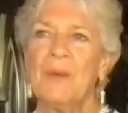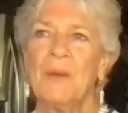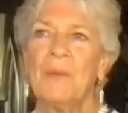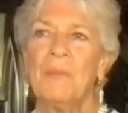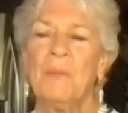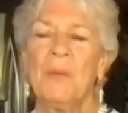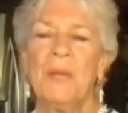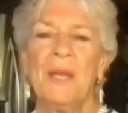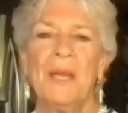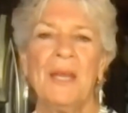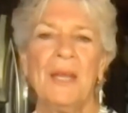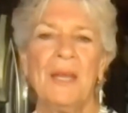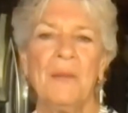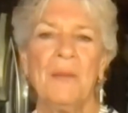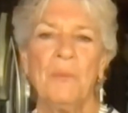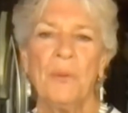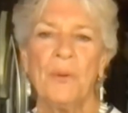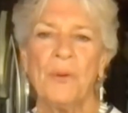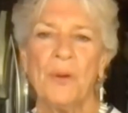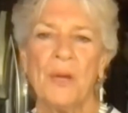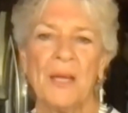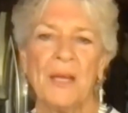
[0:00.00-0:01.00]
many per,
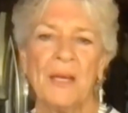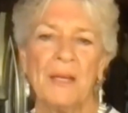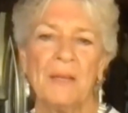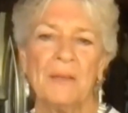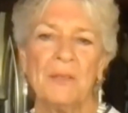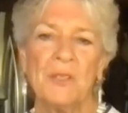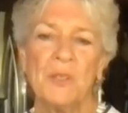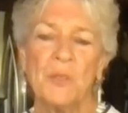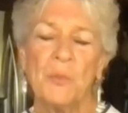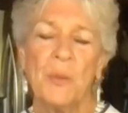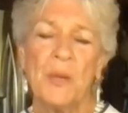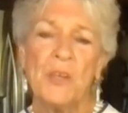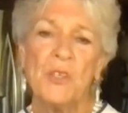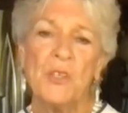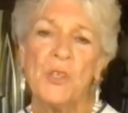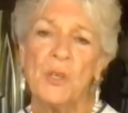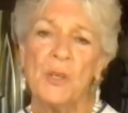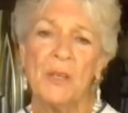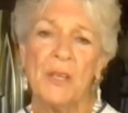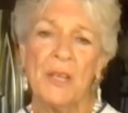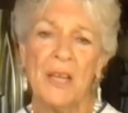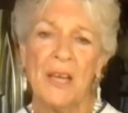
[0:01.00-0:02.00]
and a special
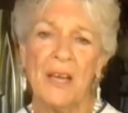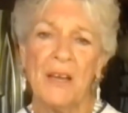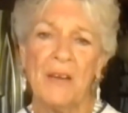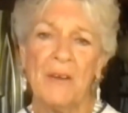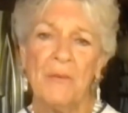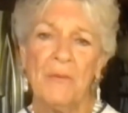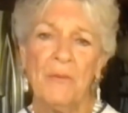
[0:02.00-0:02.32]
love